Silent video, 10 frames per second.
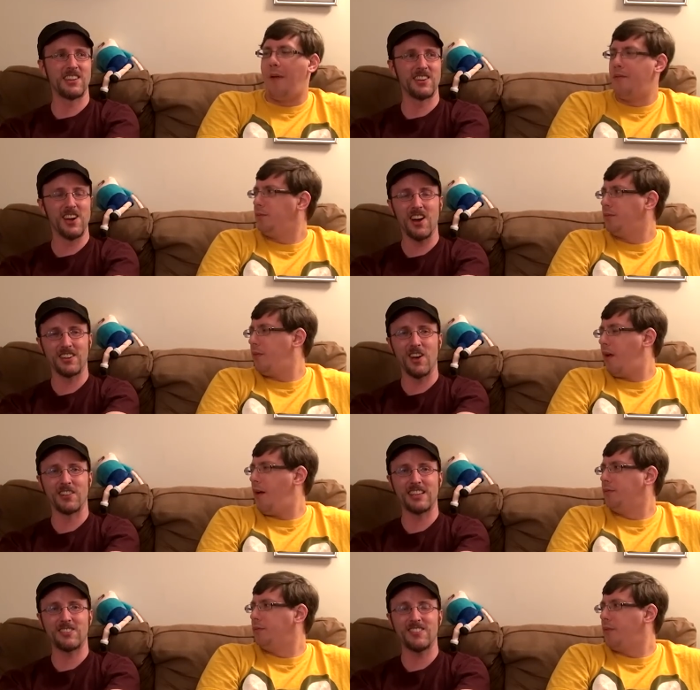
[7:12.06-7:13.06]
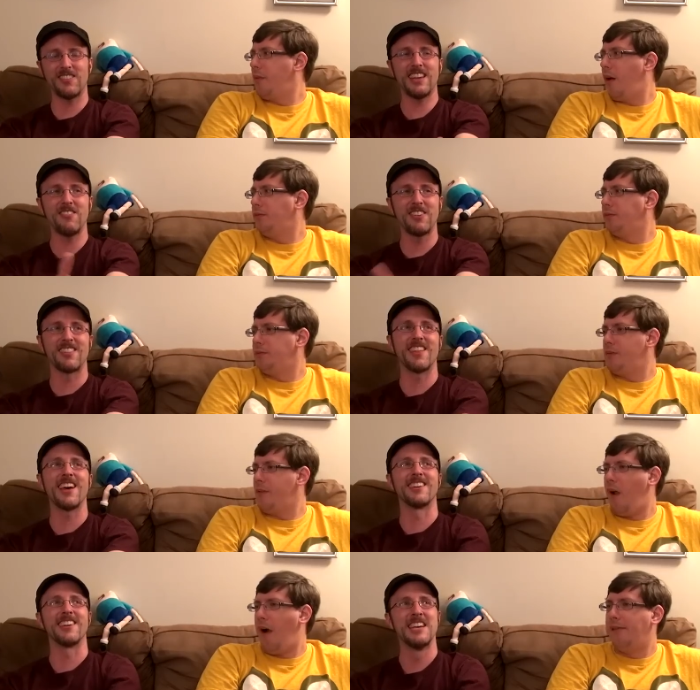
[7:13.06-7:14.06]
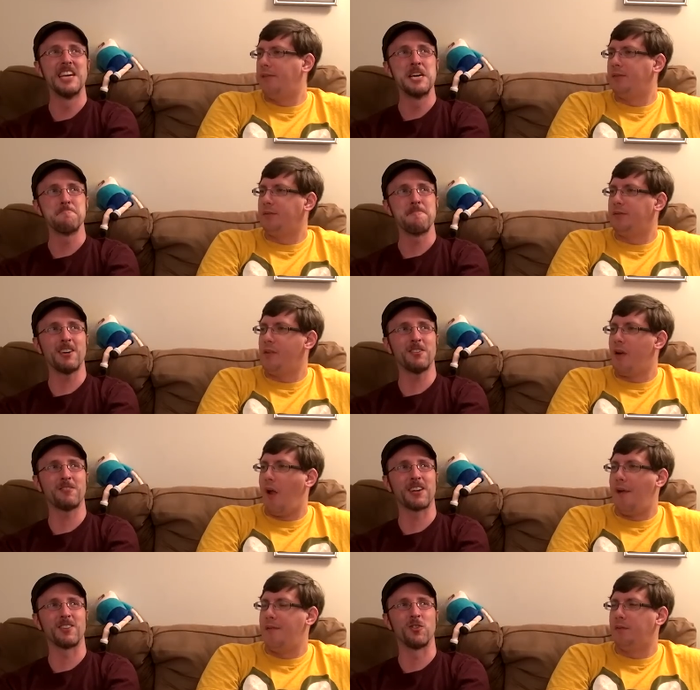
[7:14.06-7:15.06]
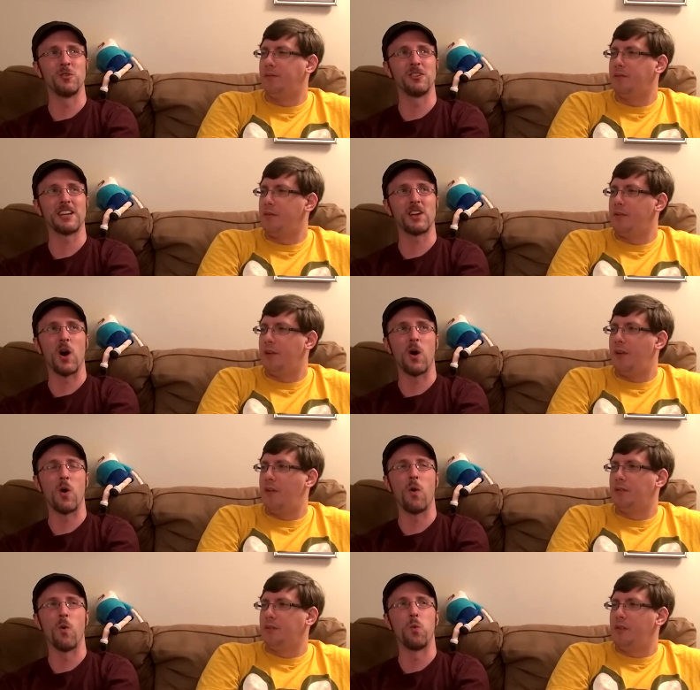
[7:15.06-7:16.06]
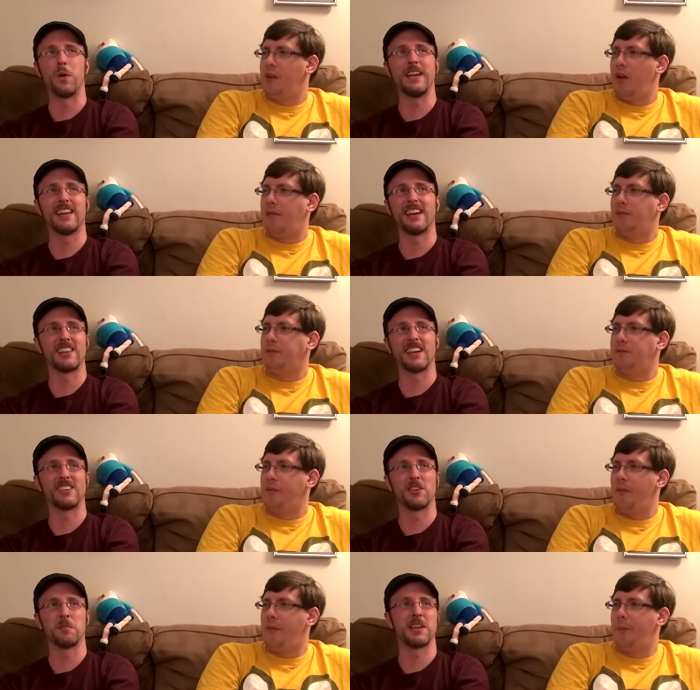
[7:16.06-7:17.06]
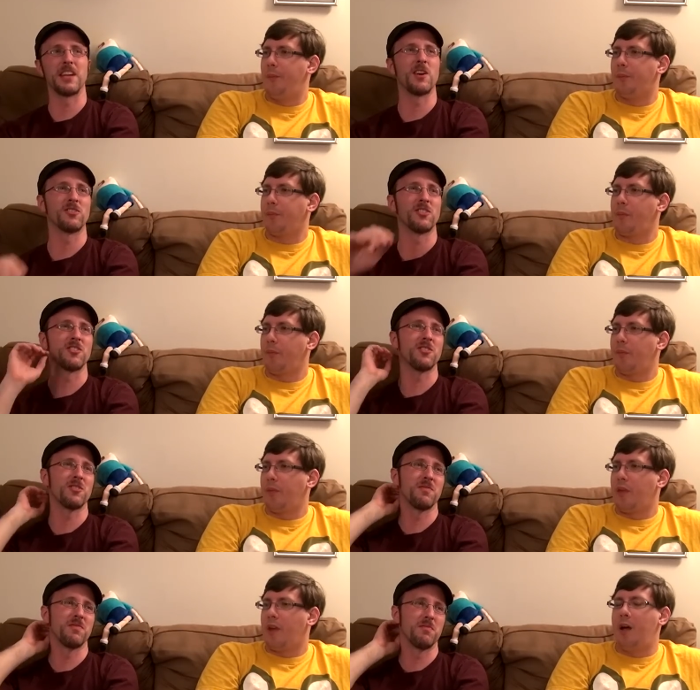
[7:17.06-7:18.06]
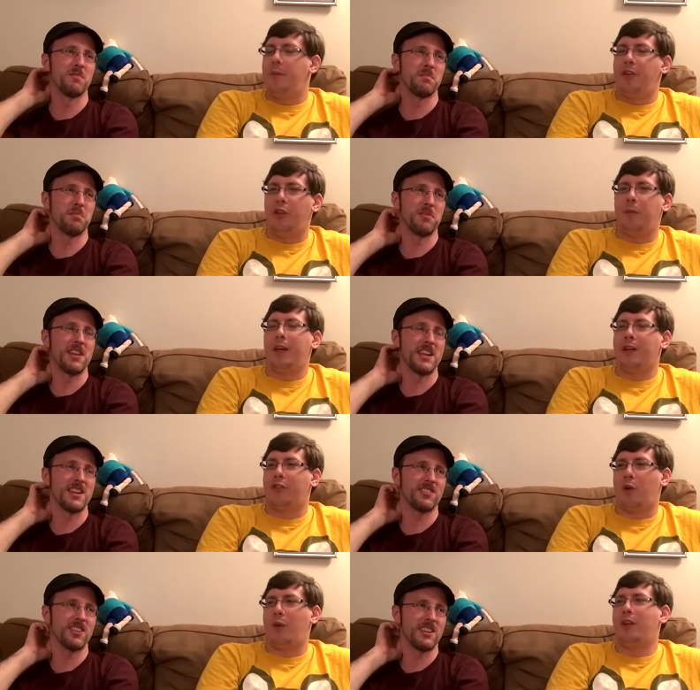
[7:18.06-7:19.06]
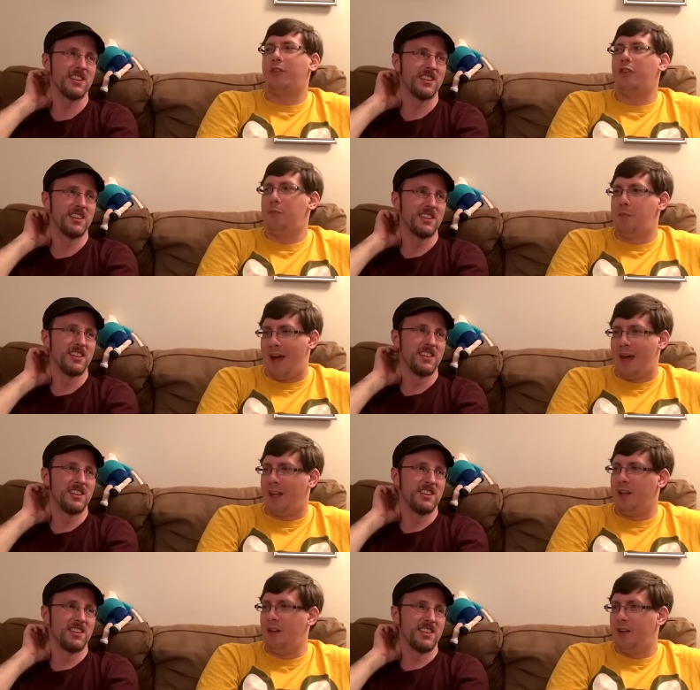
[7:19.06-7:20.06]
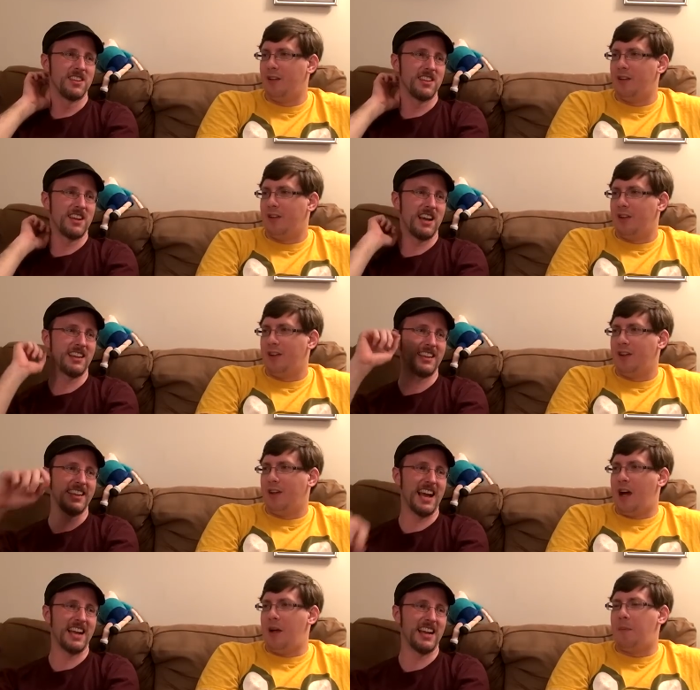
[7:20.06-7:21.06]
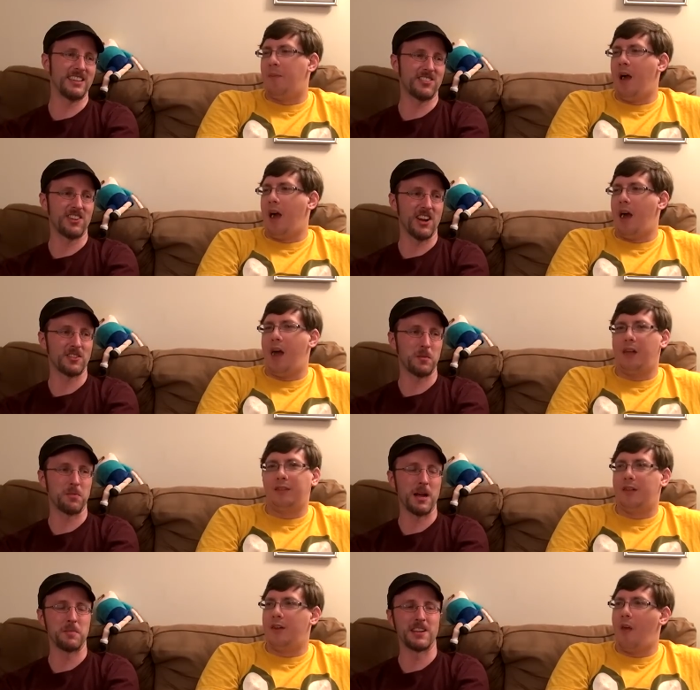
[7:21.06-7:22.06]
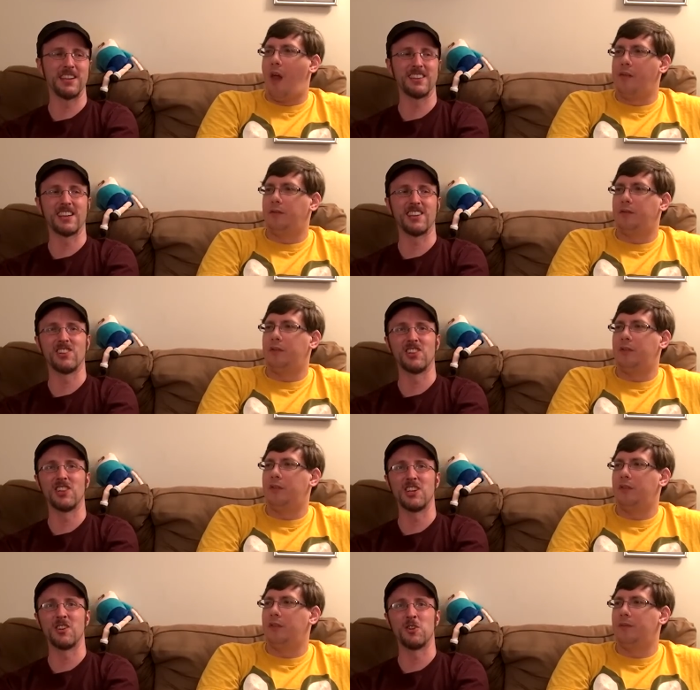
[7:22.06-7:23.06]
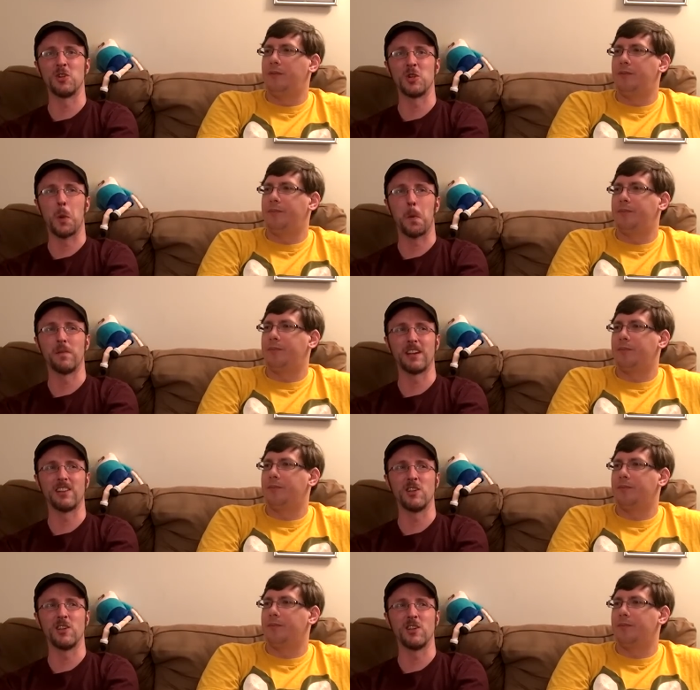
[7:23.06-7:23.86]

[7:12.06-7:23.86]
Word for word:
Speaker 1: you know, oh no, that's even then. I don't know if I could do like a whole week at like somebody else's
Speaker 2: I'd be sleeping place. in someone else's bed.
Speaker 1: I yeah, I, would start to probably get like a little like a